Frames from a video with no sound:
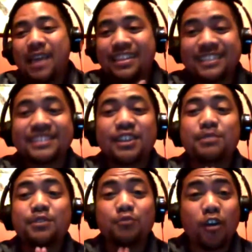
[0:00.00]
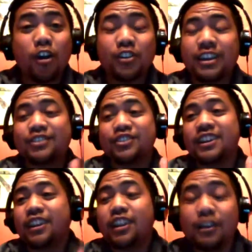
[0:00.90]
Oh man, this is going to be raw.
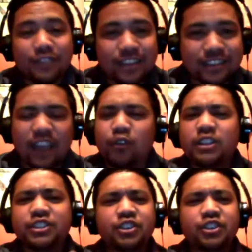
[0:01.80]
You guys are going to love this.